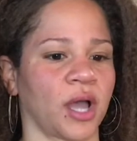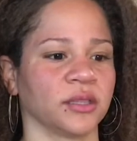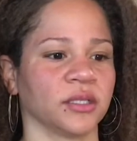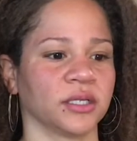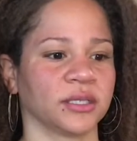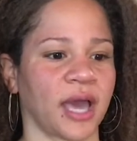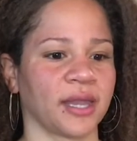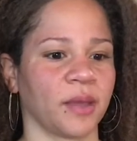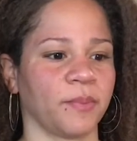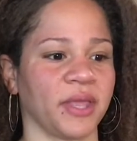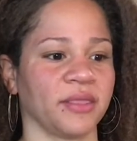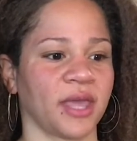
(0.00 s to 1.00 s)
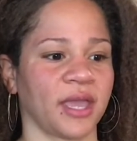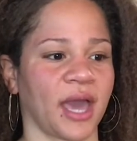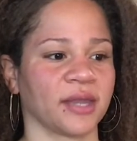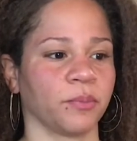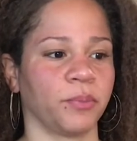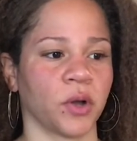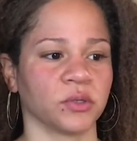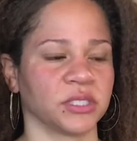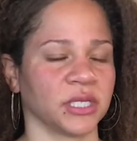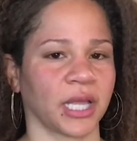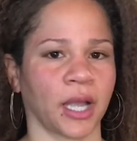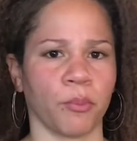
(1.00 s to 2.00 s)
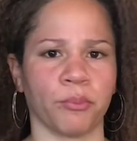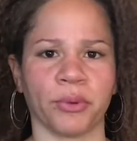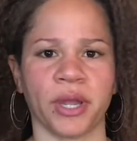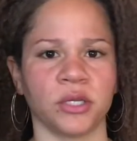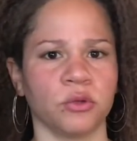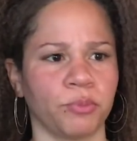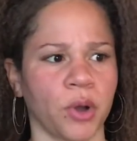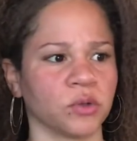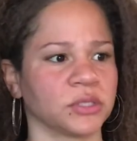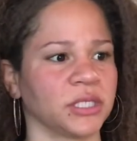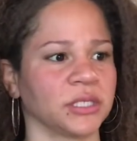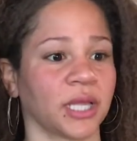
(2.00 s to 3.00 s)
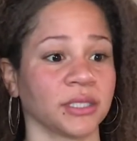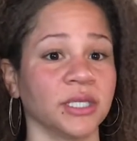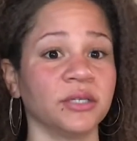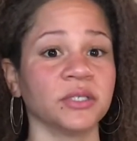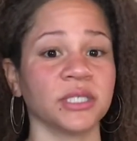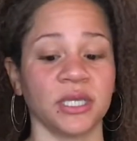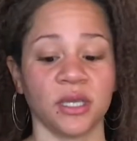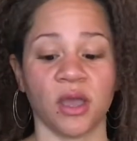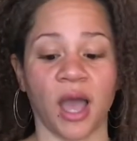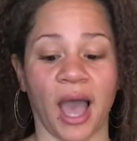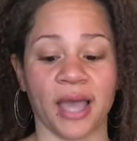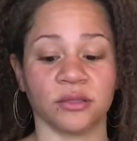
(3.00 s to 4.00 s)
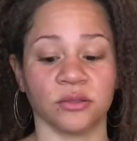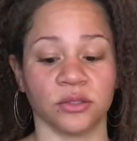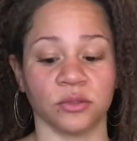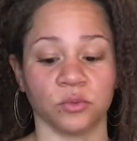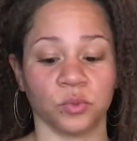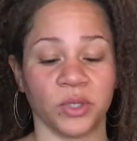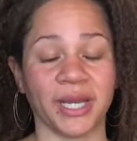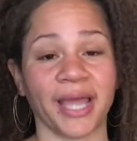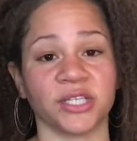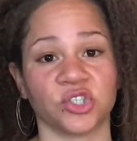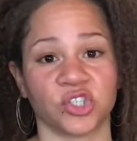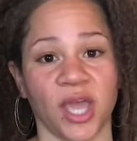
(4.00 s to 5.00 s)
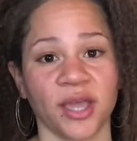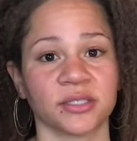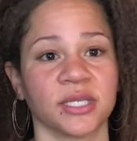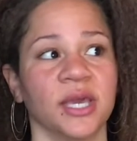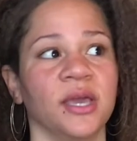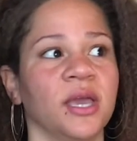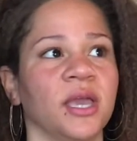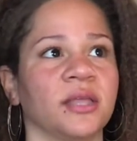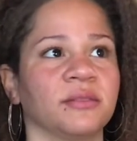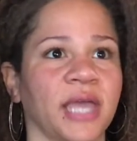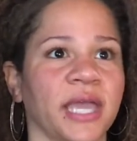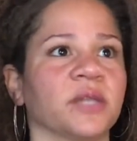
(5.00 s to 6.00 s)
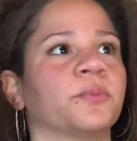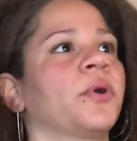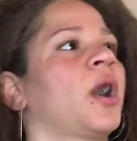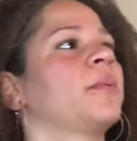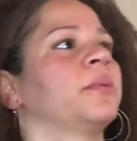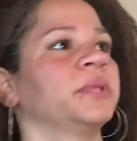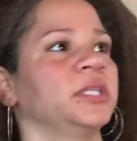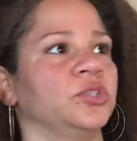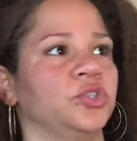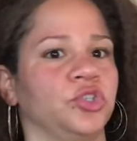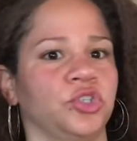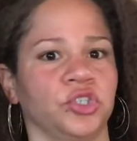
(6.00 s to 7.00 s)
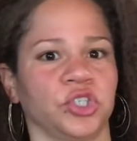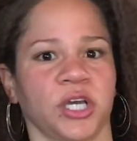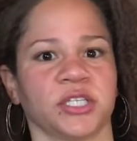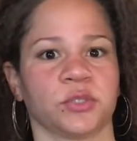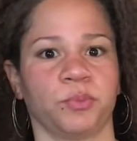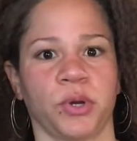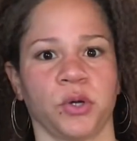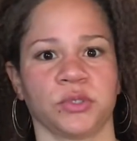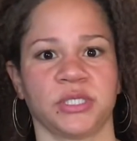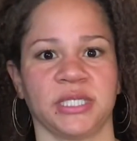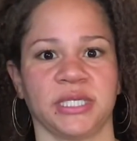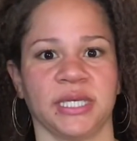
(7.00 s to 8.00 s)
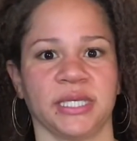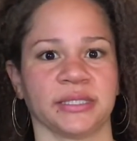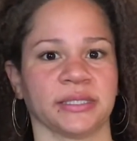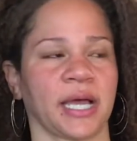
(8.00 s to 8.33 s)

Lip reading: I looked that up, and they had a posting, like a brand new posting, like literally, when I checked, they had probably just posted it,